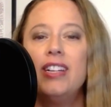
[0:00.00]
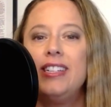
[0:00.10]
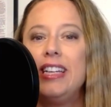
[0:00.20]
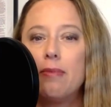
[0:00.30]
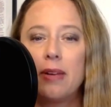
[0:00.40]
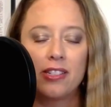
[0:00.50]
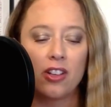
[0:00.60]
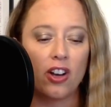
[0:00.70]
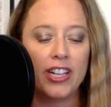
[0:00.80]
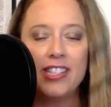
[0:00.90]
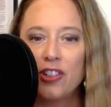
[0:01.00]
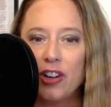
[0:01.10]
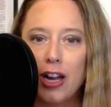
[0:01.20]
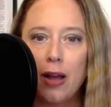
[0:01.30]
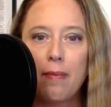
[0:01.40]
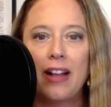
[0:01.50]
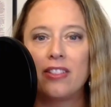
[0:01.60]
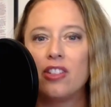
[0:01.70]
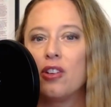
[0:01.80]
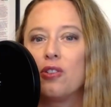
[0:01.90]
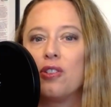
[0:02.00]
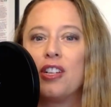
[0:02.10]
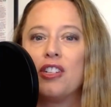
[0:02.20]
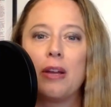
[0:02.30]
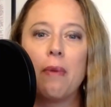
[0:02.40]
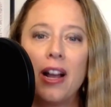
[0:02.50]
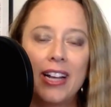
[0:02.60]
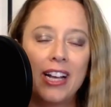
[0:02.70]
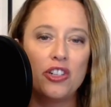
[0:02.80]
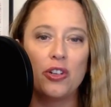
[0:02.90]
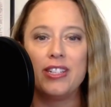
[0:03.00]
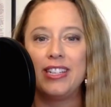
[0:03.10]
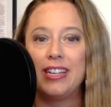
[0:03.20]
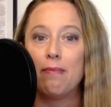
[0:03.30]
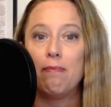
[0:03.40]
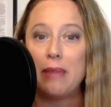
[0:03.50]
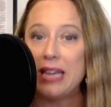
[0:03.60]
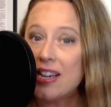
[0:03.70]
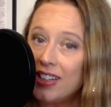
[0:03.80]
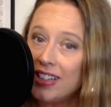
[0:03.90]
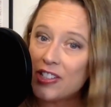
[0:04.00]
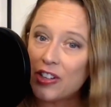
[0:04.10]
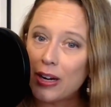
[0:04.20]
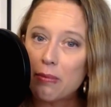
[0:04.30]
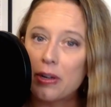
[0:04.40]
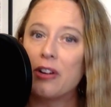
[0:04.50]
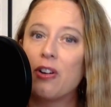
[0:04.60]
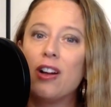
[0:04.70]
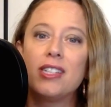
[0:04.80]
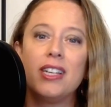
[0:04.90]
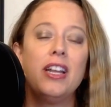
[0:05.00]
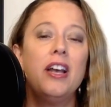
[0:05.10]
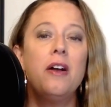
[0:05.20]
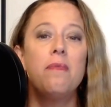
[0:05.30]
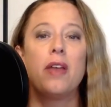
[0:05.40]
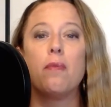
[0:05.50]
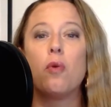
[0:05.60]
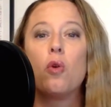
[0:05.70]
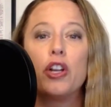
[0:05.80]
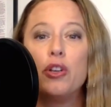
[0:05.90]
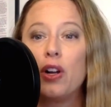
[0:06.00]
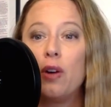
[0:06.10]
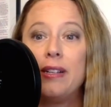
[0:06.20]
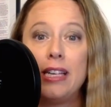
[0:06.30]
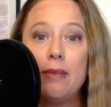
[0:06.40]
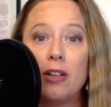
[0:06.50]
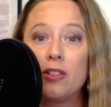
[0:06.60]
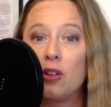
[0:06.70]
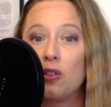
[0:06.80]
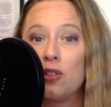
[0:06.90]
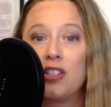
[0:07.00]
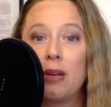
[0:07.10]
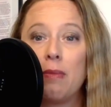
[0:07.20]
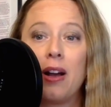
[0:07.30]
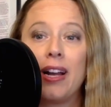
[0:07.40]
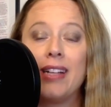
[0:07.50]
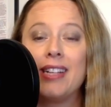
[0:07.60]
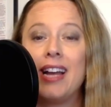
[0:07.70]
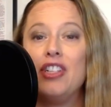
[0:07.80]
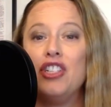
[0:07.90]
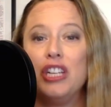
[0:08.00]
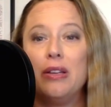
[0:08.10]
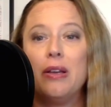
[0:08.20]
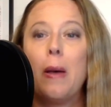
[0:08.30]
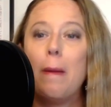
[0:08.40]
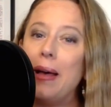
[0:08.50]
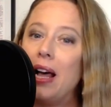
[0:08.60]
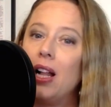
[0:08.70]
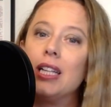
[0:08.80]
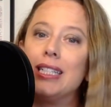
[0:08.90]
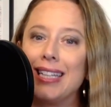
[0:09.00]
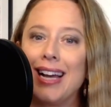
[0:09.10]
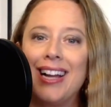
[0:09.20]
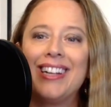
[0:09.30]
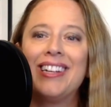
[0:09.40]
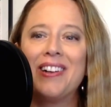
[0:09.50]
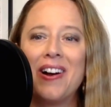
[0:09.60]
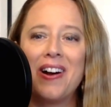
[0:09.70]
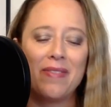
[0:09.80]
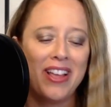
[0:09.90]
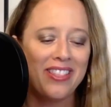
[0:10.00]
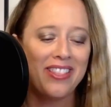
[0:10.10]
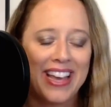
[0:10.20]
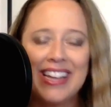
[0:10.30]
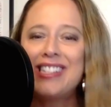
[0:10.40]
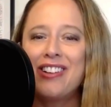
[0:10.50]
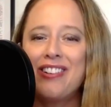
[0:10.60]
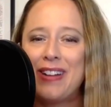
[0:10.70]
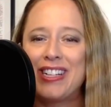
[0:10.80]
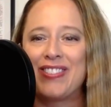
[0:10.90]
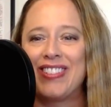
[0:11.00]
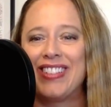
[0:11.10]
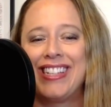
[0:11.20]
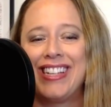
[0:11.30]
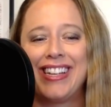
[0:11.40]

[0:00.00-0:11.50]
DM us on Instagram at the Social Sunshine Podcast. You can DM me on Instagram, Britney Crosson. Or you can always email socialsunshinepodcast@gmail.com. Thanks so much for listening.